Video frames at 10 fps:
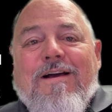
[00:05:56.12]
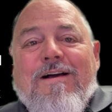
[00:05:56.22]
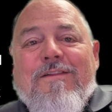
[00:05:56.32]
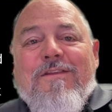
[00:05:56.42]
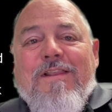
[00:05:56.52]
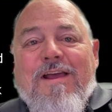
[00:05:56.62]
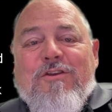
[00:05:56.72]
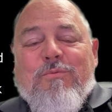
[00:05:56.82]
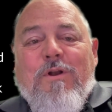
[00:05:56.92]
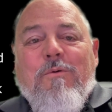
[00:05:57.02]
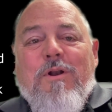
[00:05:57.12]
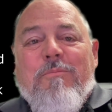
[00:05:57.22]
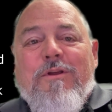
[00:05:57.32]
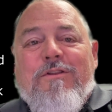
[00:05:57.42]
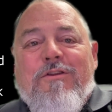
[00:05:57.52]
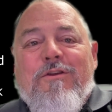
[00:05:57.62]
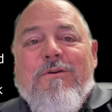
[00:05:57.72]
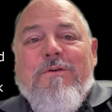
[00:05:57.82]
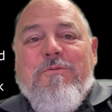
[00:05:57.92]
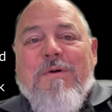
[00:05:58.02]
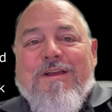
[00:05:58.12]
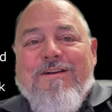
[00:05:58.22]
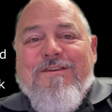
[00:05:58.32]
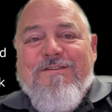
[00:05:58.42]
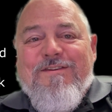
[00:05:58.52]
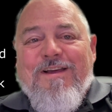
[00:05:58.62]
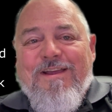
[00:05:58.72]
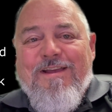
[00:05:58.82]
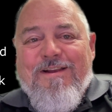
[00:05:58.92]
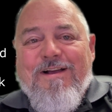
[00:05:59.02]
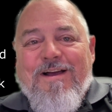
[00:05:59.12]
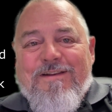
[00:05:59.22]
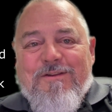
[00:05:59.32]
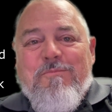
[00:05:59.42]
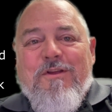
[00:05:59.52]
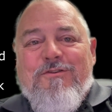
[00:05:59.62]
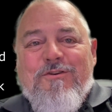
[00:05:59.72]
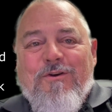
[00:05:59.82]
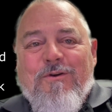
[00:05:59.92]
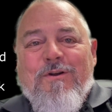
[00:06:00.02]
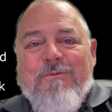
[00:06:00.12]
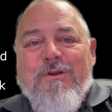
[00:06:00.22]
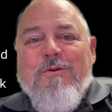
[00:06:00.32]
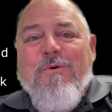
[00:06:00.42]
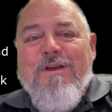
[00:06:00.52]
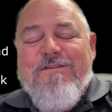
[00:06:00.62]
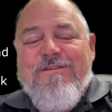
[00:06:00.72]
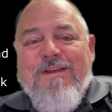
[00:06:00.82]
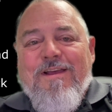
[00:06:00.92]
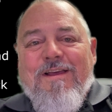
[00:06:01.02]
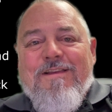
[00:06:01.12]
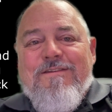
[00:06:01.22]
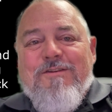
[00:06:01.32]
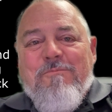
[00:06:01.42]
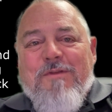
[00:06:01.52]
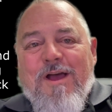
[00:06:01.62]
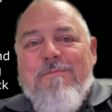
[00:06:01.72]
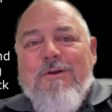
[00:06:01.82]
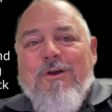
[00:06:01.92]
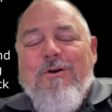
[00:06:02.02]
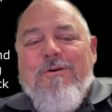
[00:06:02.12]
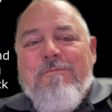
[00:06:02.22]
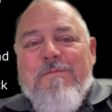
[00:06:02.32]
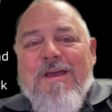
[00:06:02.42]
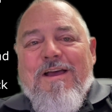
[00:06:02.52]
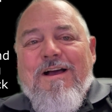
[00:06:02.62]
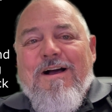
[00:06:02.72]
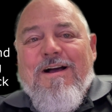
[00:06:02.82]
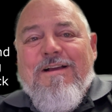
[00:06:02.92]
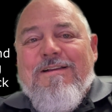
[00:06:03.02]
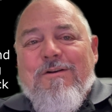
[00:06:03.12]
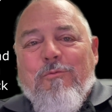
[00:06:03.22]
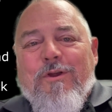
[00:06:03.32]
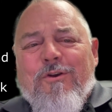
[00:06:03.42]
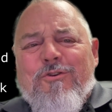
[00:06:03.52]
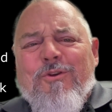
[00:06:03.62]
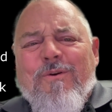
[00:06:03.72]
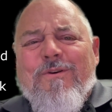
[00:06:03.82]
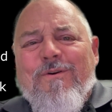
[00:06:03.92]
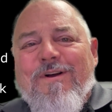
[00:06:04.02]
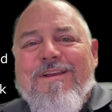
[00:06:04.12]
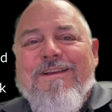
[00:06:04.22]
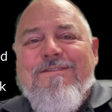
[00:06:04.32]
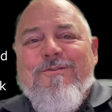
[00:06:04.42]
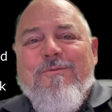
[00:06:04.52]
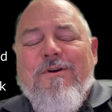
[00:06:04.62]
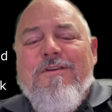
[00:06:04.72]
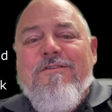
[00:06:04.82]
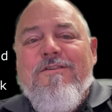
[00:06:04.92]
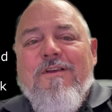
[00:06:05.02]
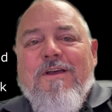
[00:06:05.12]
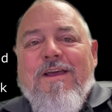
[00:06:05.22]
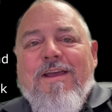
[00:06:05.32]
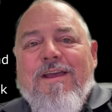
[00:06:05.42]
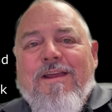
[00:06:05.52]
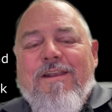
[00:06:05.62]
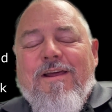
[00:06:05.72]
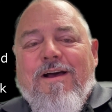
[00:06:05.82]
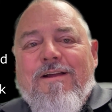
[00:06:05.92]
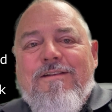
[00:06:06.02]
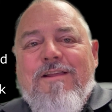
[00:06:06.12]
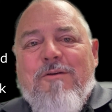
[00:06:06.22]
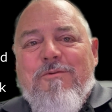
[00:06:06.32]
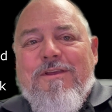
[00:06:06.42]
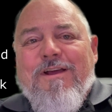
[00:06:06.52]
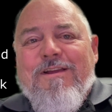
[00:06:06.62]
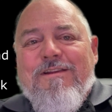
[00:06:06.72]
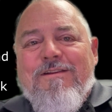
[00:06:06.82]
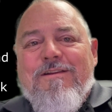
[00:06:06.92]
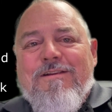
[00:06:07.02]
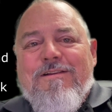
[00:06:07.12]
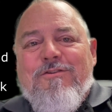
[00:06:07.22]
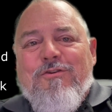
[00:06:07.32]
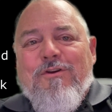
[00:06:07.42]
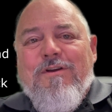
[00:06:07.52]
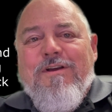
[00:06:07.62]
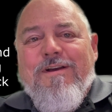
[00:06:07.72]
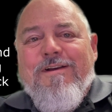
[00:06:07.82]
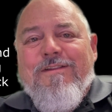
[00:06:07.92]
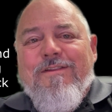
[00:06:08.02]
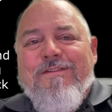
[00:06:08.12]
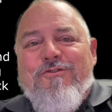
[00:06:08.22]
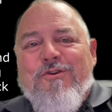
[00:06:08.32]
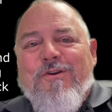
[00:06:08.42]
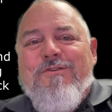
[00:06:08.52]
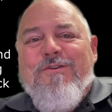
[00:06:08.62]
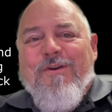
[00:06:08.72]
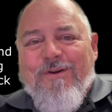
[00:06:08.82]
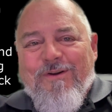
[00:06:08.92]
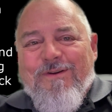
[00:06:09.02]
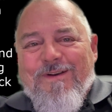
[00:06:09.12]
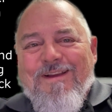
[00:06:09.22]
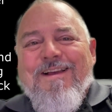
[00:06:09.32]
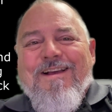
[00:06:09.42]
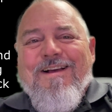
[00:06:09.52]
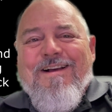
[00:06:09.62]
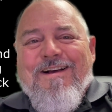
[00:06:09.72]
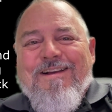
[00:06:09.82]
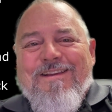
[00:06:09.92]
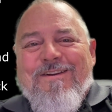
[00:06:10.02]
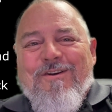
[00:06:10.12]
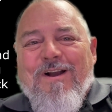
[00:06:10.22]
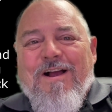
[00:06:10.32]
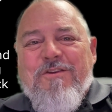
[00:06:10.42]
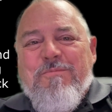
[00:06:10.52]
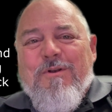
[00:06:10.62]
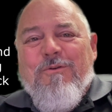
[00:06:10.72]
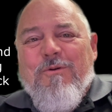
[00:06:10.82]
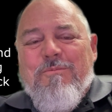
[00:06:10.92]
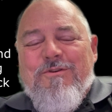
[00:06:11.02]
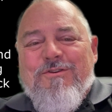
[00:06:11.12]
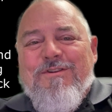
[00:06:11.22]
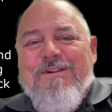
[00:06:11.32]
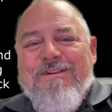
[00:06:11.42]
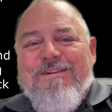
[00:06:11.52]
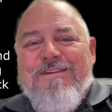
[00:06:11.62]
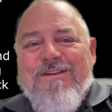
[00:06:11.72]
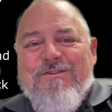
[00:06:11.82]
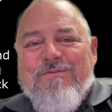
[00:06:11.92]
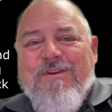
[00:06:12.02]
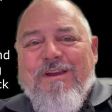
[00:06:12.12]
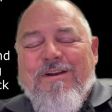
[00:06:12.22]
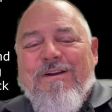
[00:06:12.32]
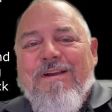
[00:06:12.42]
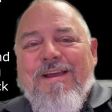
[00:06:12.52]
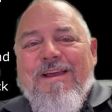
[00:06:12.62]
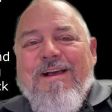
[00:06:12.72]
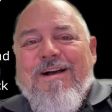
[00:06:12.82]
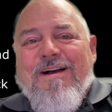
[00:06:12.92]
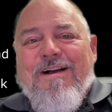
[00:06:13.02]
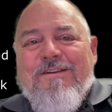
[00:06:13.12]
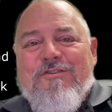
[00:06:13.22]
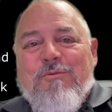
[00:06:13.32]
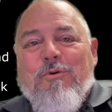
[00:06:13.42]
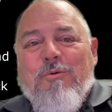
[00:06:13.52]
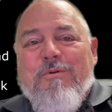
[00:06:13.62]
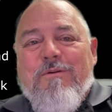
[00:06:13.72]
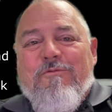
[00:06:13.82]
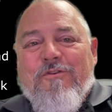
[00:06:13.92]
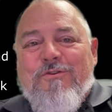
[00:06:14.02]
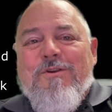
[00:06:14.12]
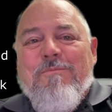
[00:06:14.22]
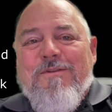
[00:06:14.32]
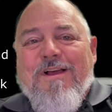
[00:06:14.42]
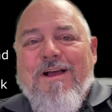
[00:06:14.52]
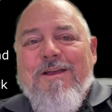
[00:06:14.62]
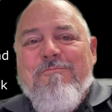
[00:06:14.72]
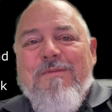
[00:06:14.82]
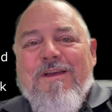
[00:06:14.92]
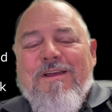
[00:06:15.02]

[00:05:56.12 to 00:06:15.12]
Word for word: uh, the last one I want to bring to you is my cousin Diana. I did mention her in a request some time ago, uh, a week or so ago, I guess it was. And uh, Debbie and I took church to her uh, in her hospital room. She's still in intensive care. Uh, she will be for some time.